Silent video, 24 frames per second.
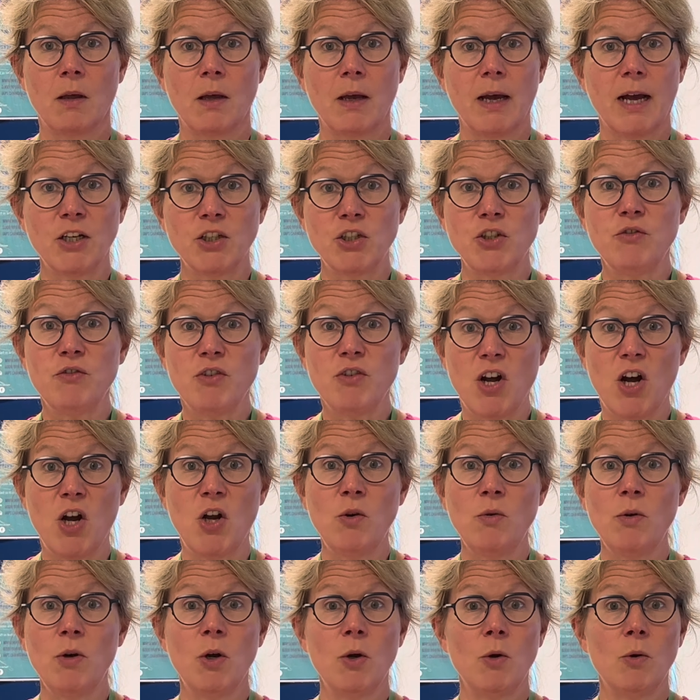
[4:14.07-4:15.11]
As you know,
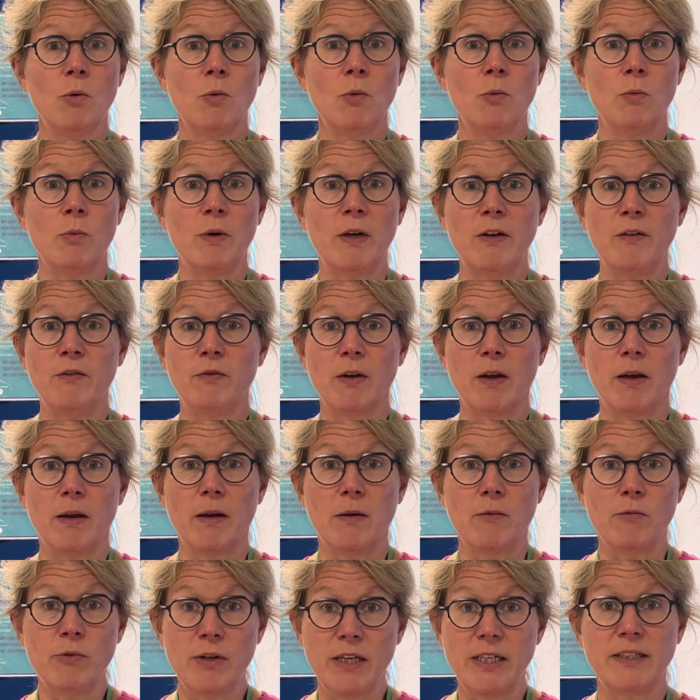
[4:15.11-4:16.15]
we've
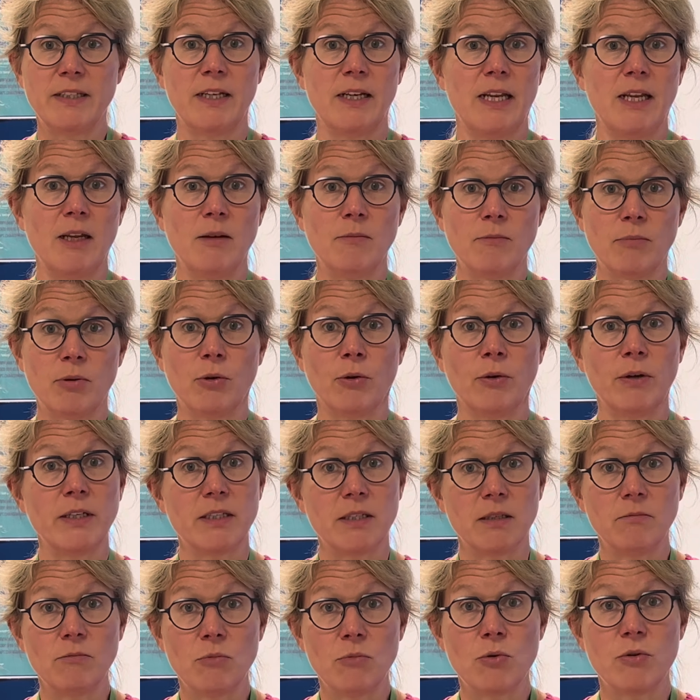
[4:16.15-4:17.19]
recently employed
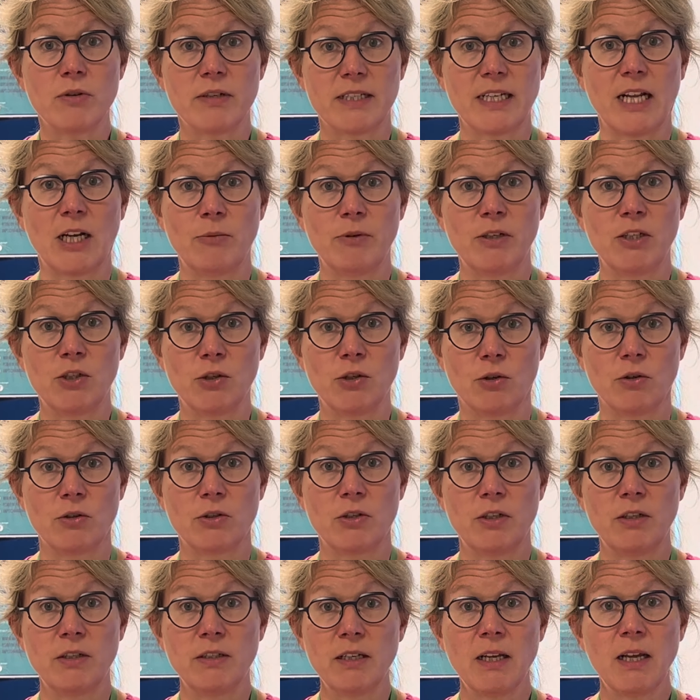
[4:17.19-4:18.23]
some more salaried
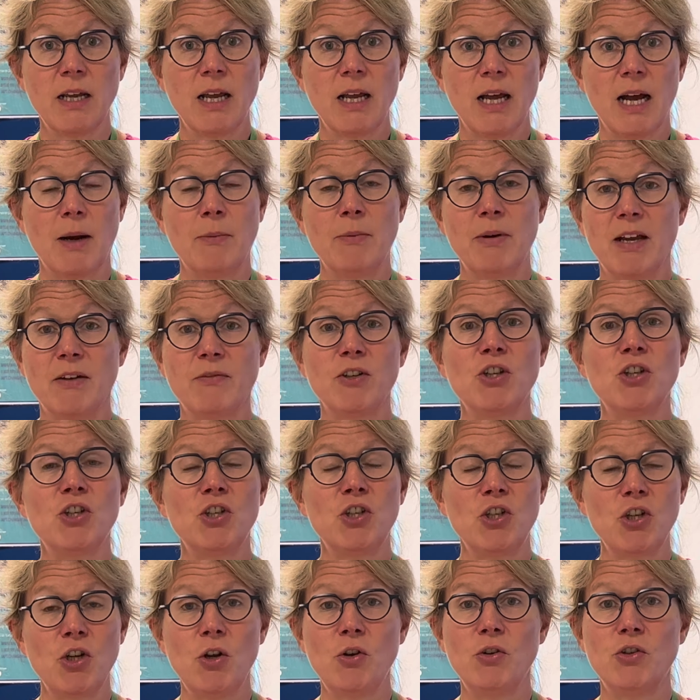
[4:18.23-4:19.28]
doctors, and we have a
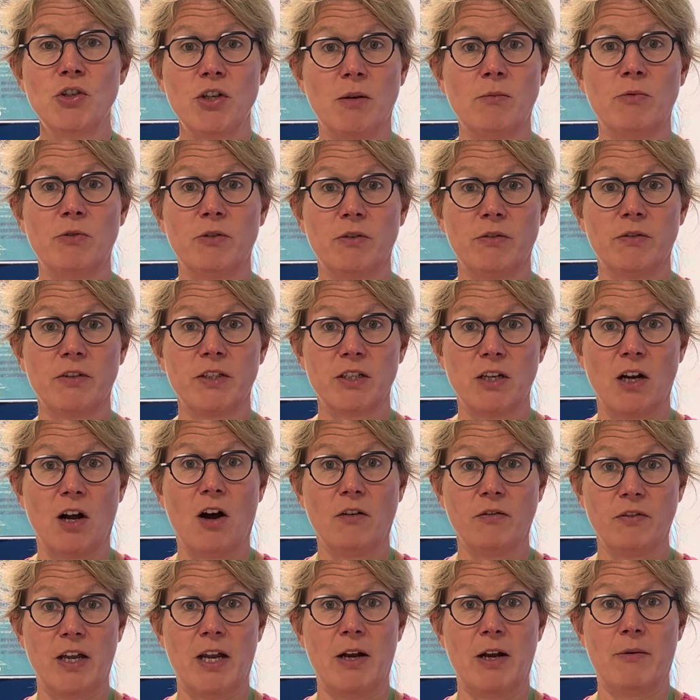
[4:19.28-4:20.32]
huge number of
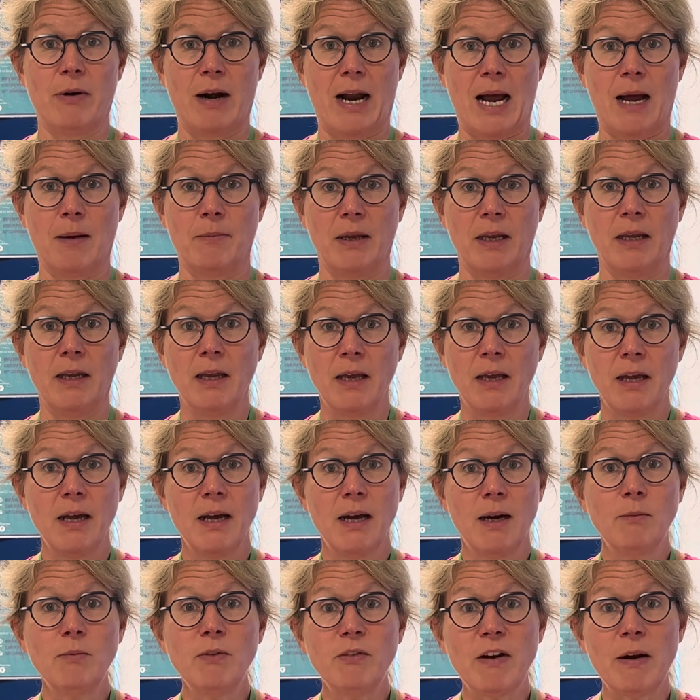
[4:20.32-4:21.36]
staff here at Abbey,
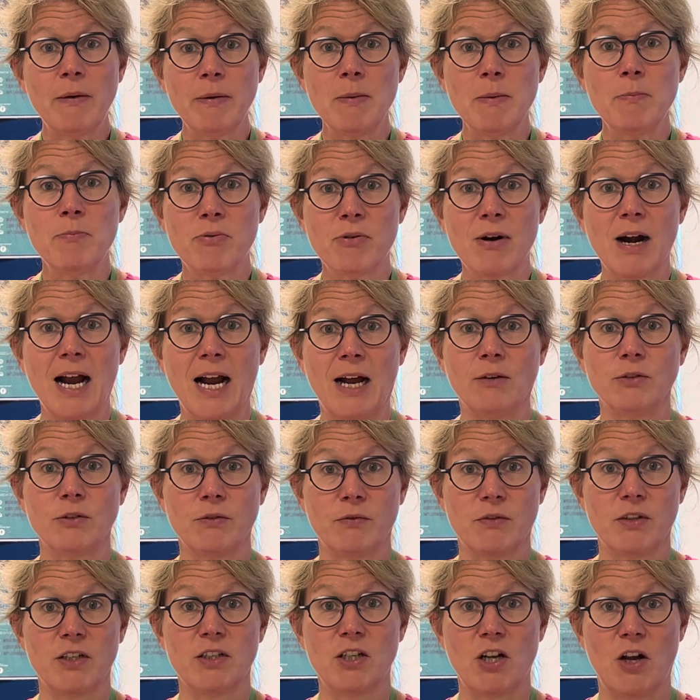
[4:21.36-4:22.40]
and we're very proud of
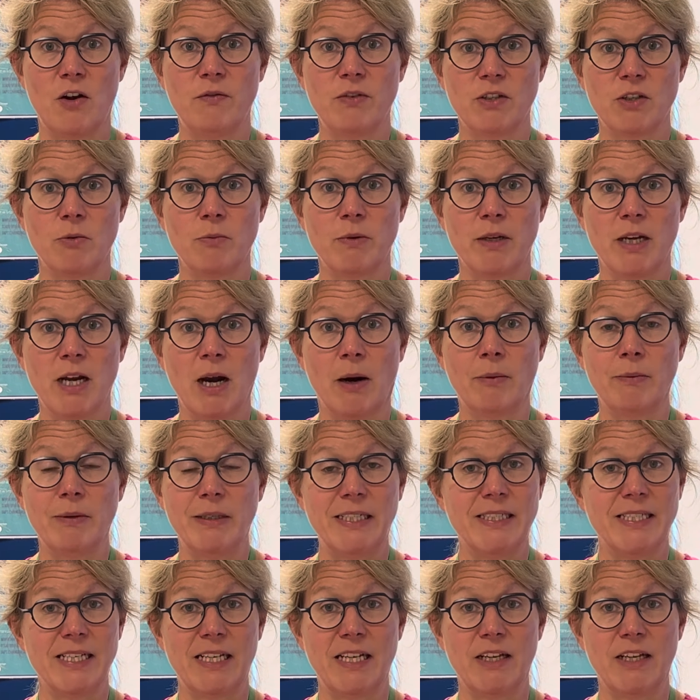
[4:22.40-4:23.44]
the service that we currently
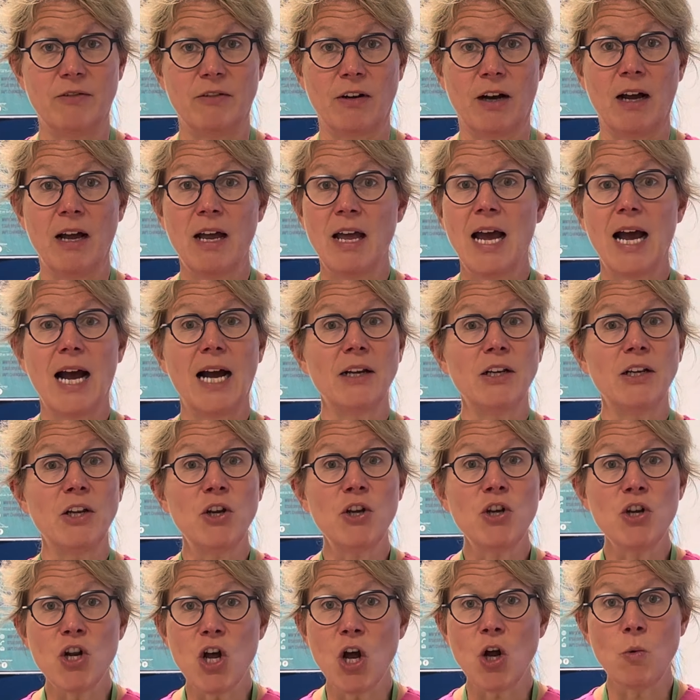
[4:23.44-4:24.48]
deliver, and in
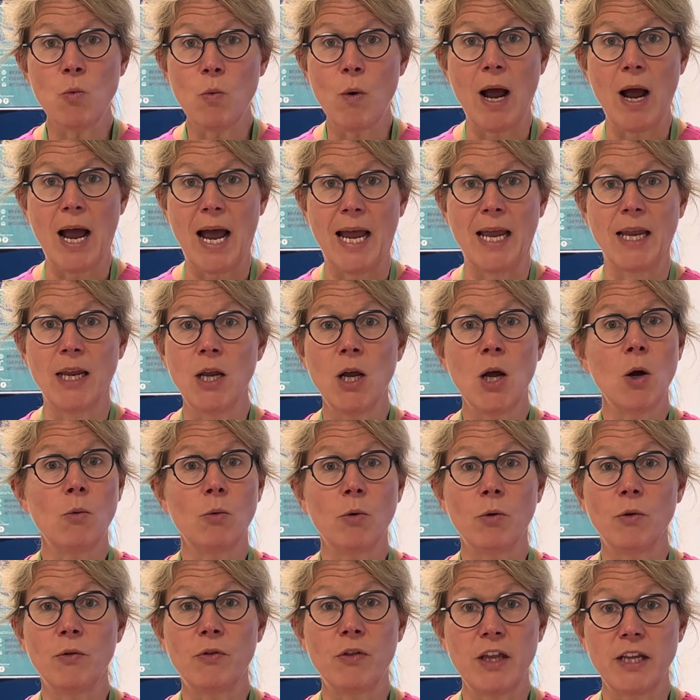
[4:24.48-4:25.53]
no way
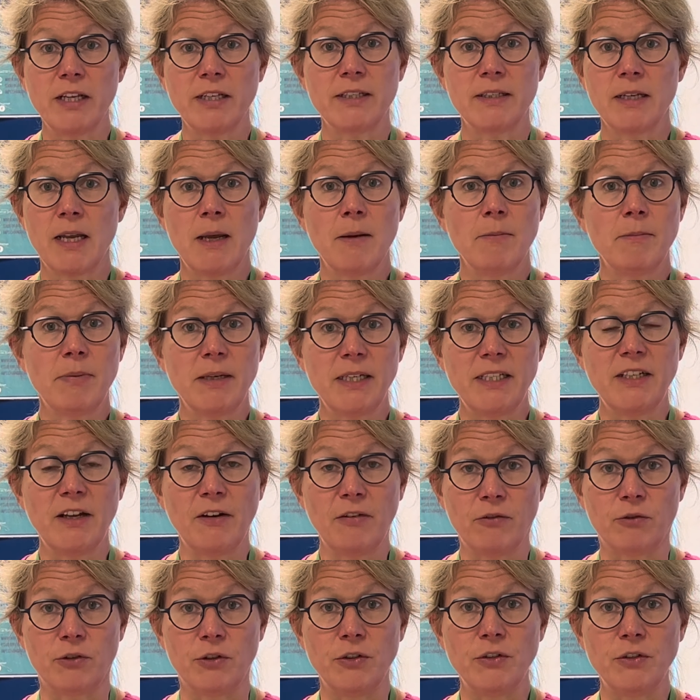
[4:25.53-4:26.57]
will this be
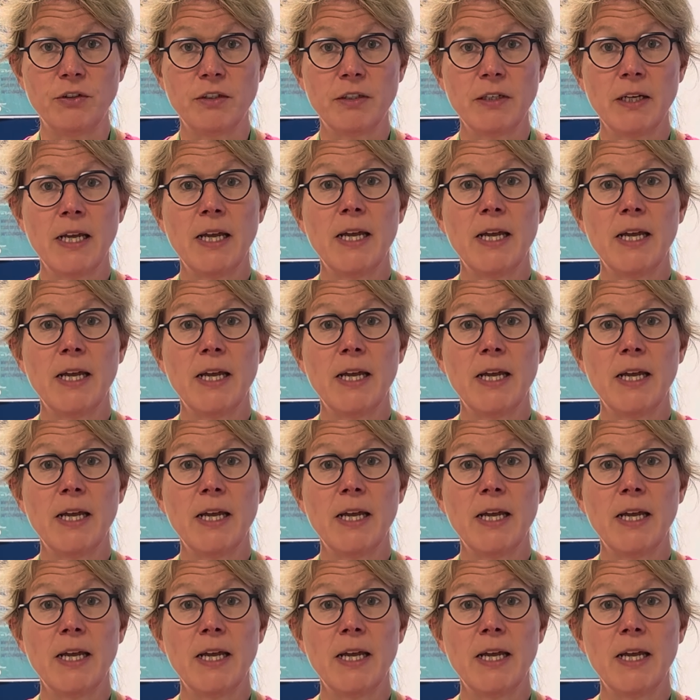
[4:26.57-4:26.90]
different.